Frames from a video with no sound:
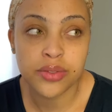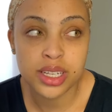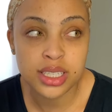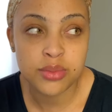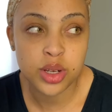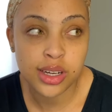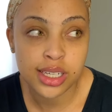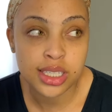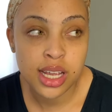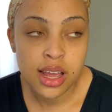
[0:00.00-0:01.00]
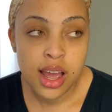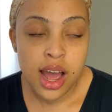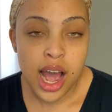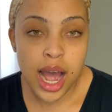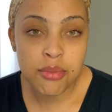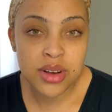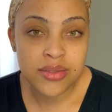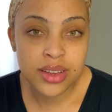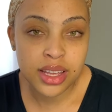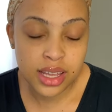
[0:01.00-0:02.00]
Firstly, because I'm
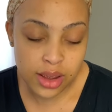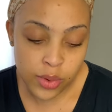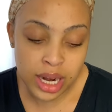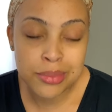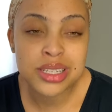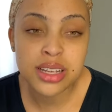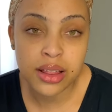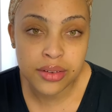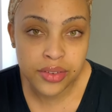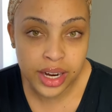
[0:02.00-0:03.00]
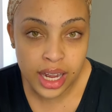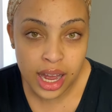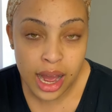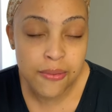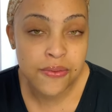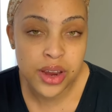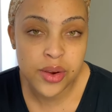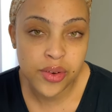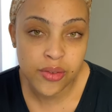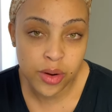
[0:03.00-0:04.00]
living, when I'm in South Africa, I'm very
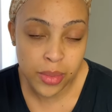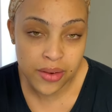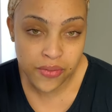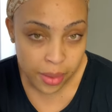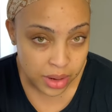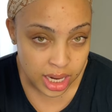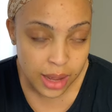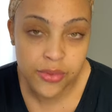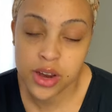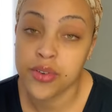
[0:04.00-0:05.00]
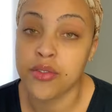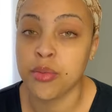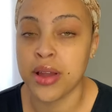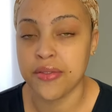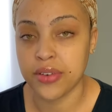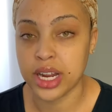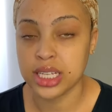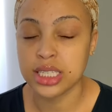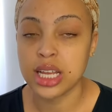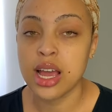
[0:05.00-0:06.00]
far from my family, I'm very far from my
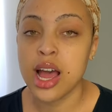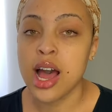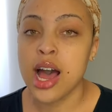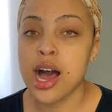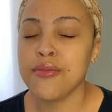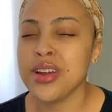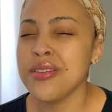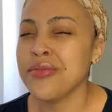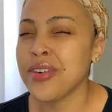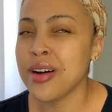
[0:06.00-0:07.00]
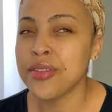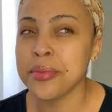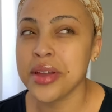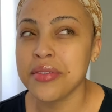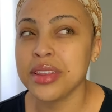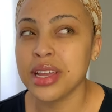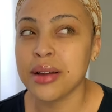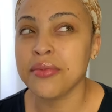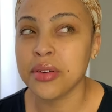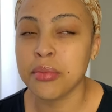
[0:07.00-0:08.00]
friends, I'm very far from everything
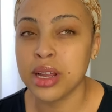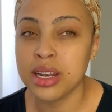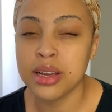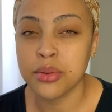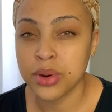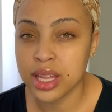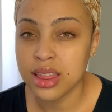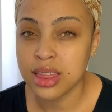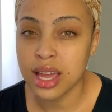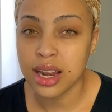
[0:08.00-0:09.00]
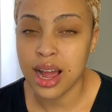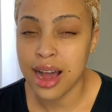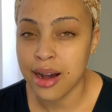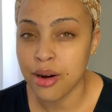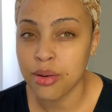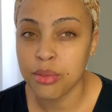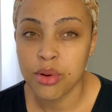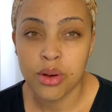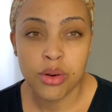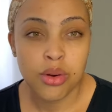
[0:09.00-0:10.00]
I'm familiar with and how,
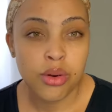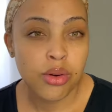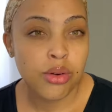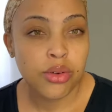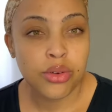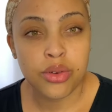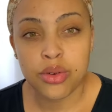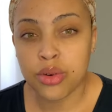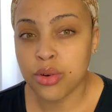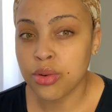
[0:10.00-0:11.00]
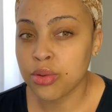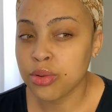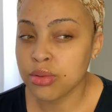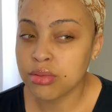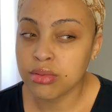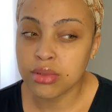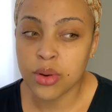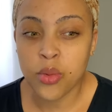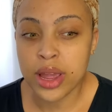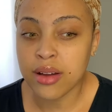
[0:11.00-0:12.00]
you know, the
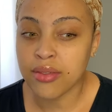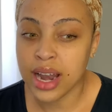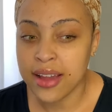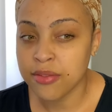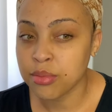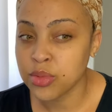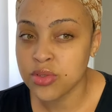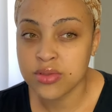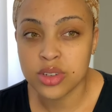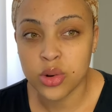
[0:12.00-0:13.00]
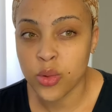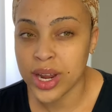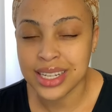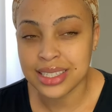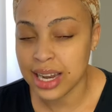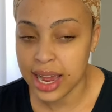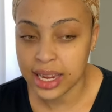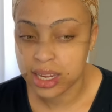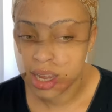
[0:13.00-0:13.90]
way of life moves or what it's like.